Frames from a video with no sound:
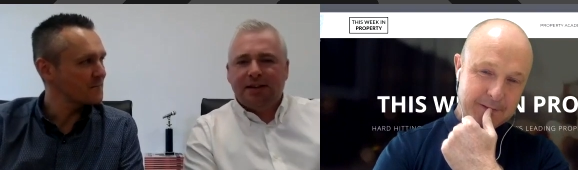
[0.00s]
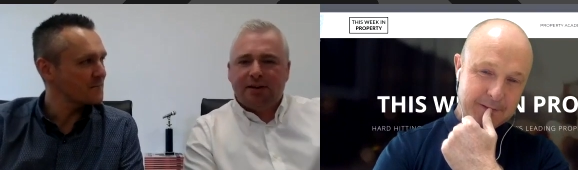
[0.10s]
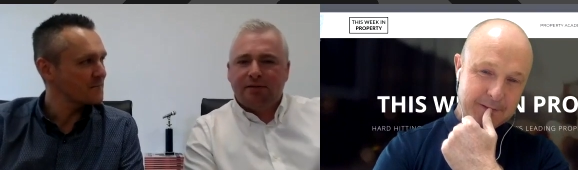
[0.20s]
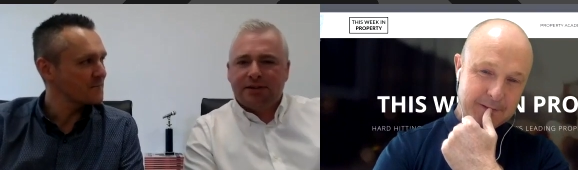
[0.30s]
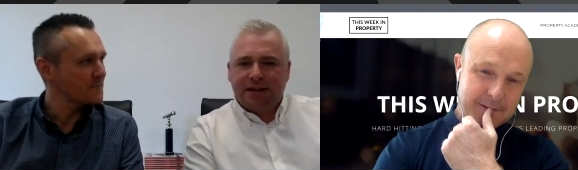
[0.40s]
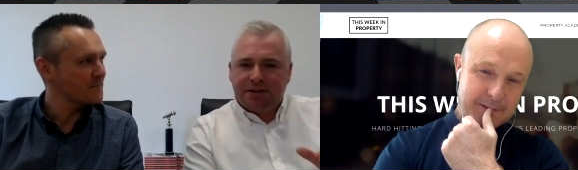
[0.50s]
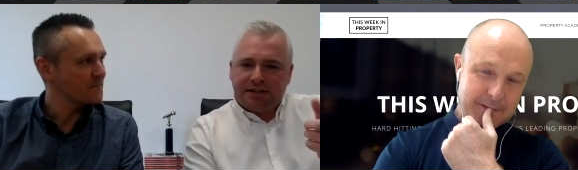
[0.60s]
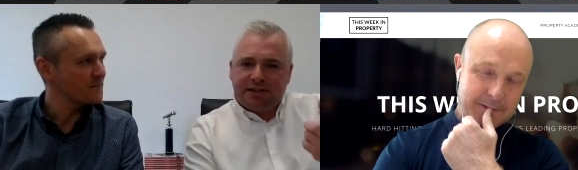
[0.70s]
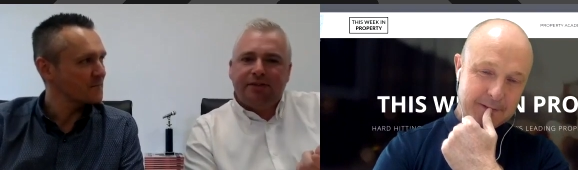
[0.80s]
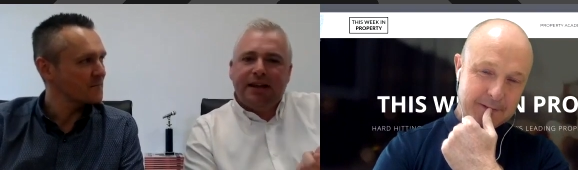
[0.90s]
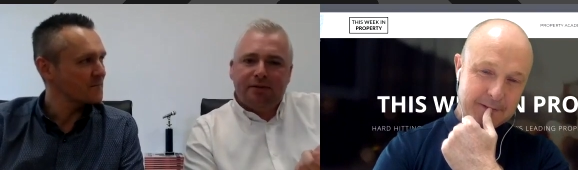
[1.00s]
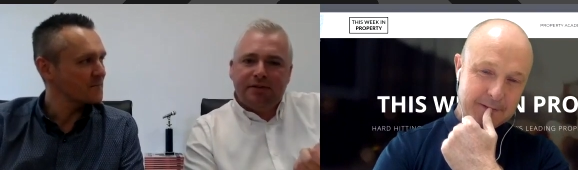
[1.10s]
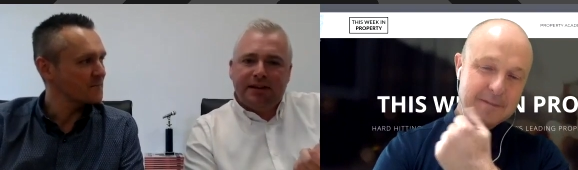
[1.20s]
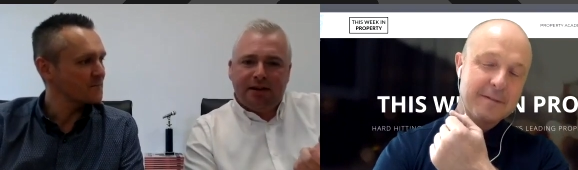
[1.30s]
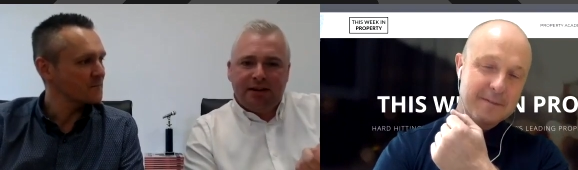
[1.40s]
Speaker 1: the conversation because every now
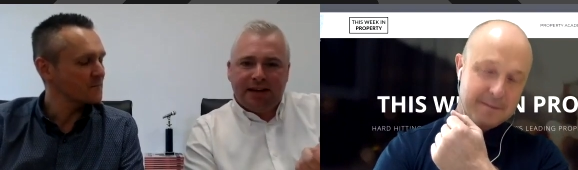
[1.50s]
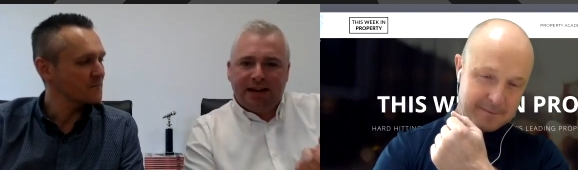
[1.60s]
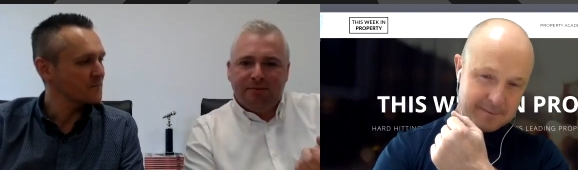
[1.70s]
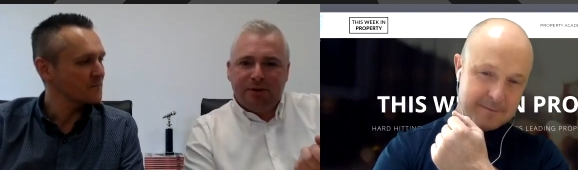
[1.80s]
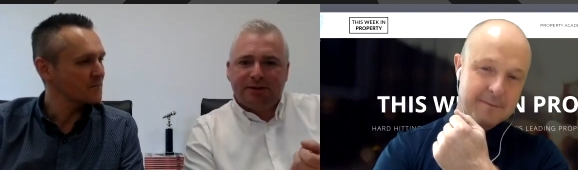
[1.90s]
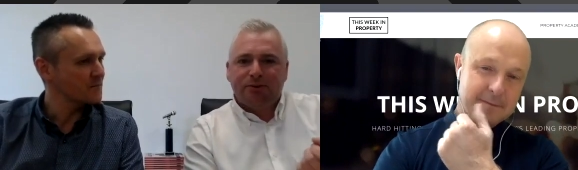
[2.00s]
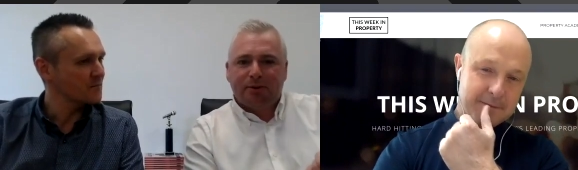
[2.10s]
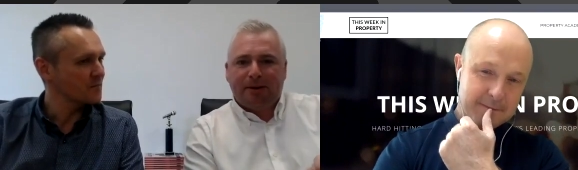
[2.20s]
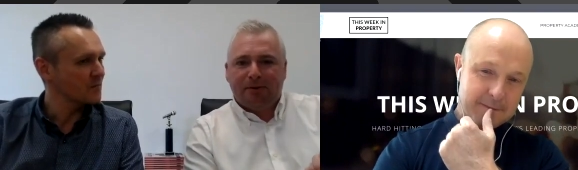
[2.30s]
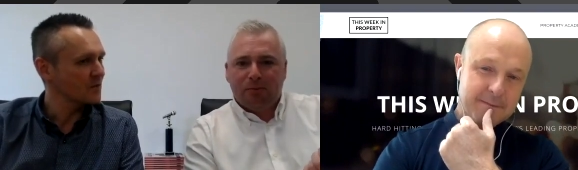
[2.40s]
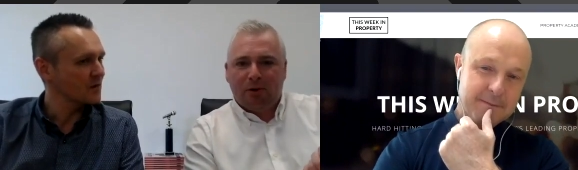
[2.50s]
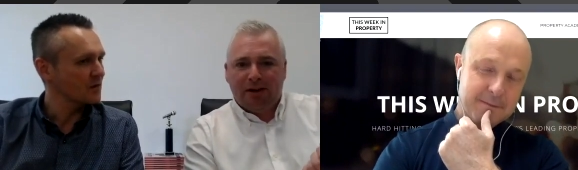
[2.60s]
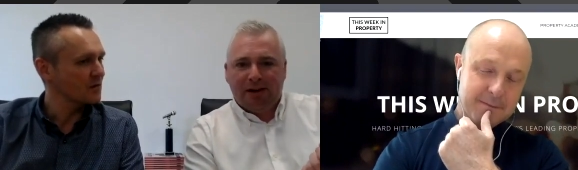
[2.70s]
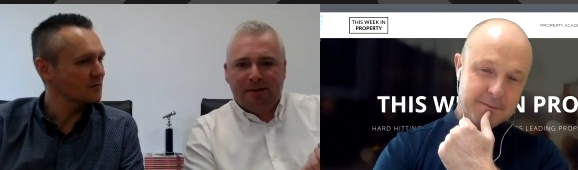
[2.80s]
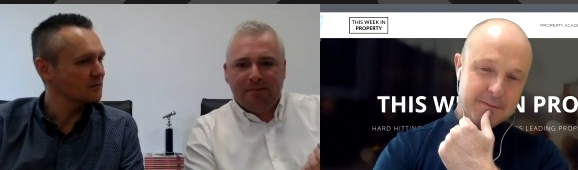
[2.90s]
and now and again we talk about what
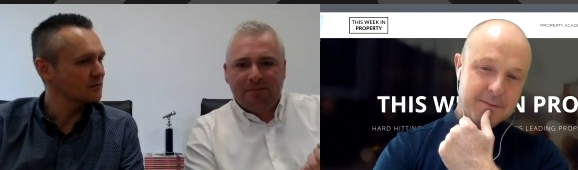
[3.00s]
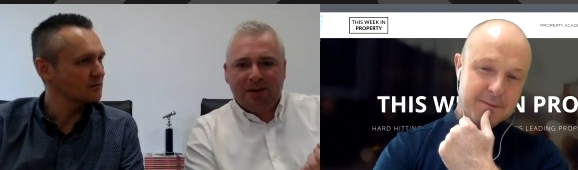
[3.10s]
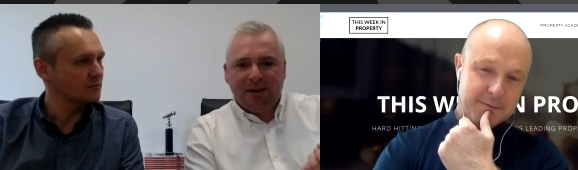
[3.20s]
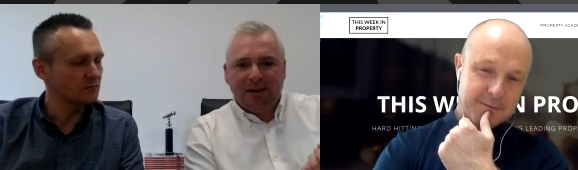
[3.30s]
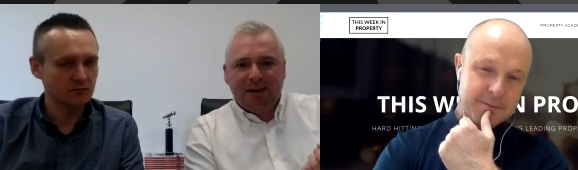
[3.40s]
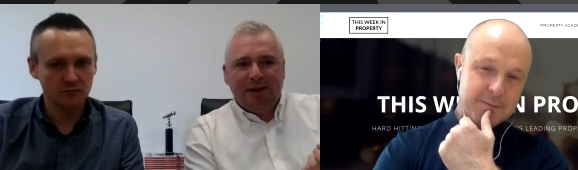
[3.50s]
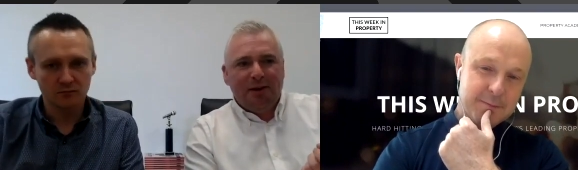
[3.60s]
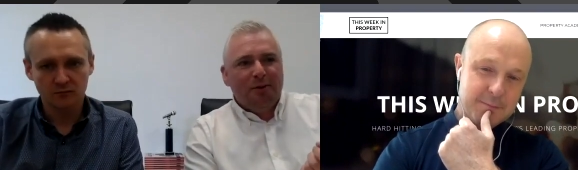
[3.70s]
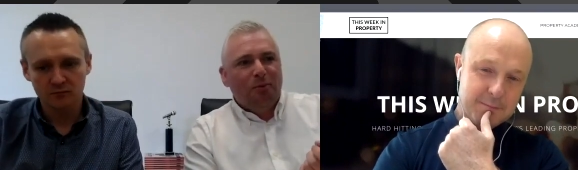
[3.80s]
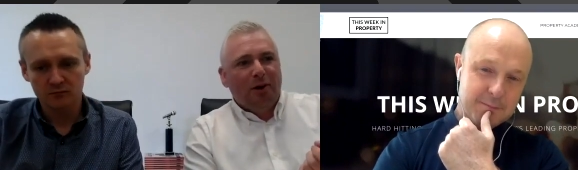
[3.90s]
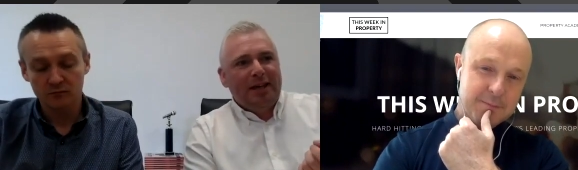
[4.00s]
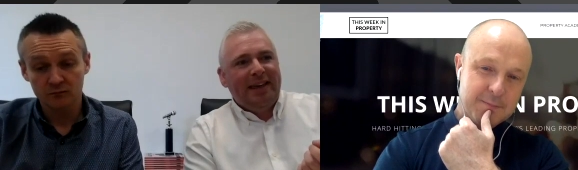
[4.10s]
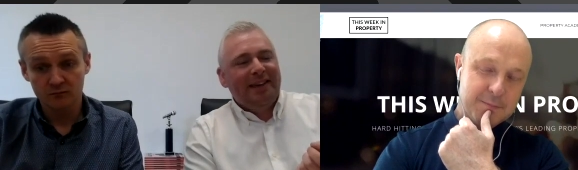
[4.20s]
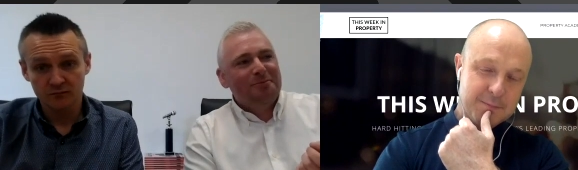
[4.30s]
um, what he,